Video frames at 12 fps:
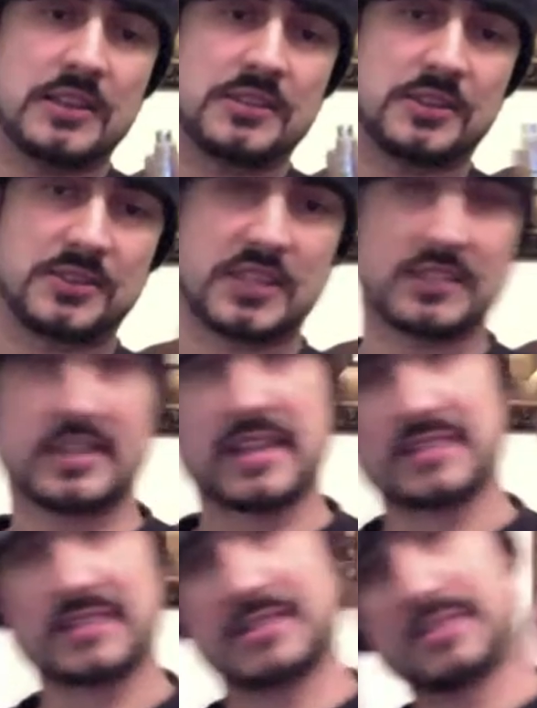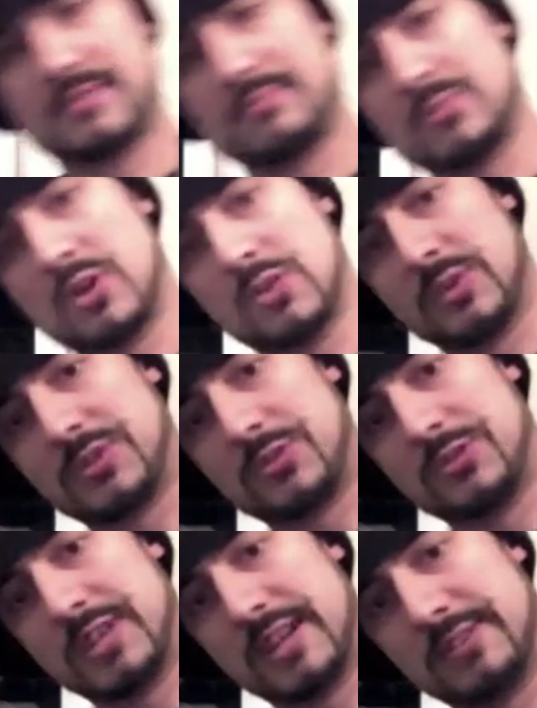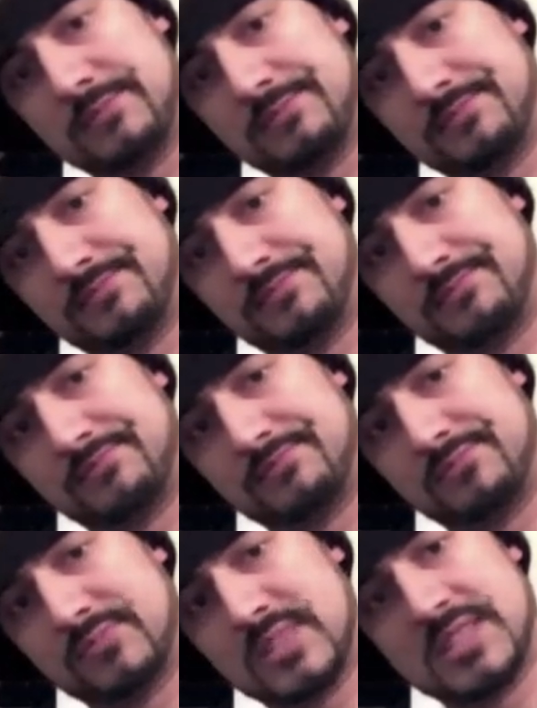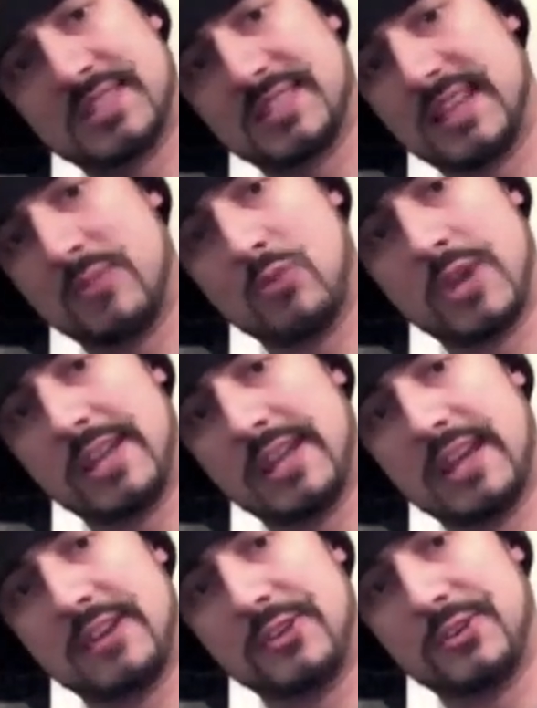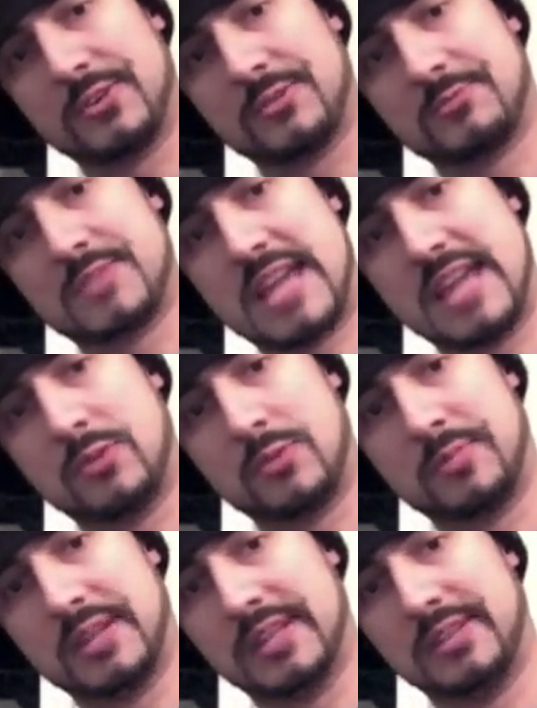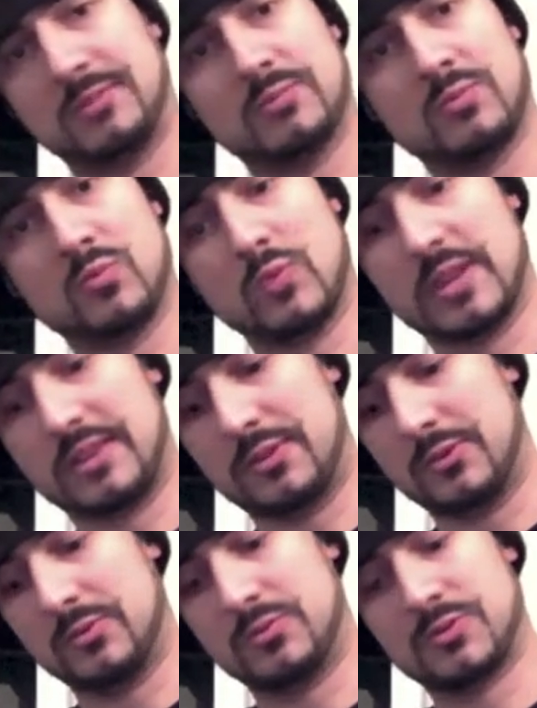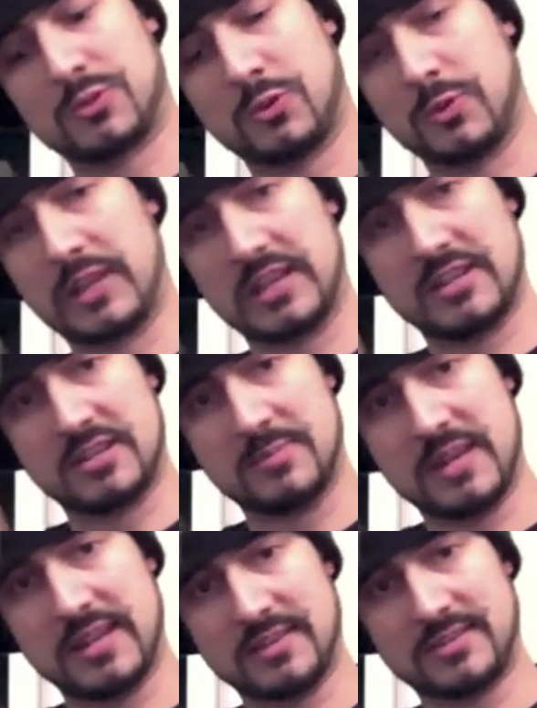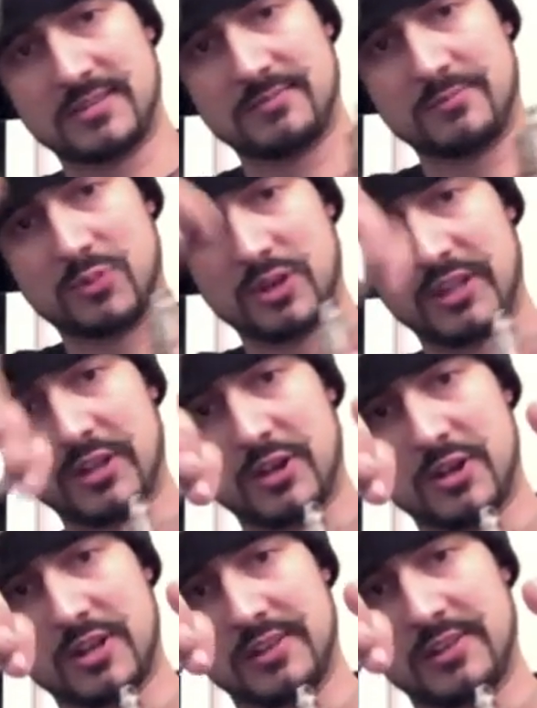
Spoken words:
so since that's all the way screwed down, it's the same way how your tank would be with you screwing it into the base, putting it on,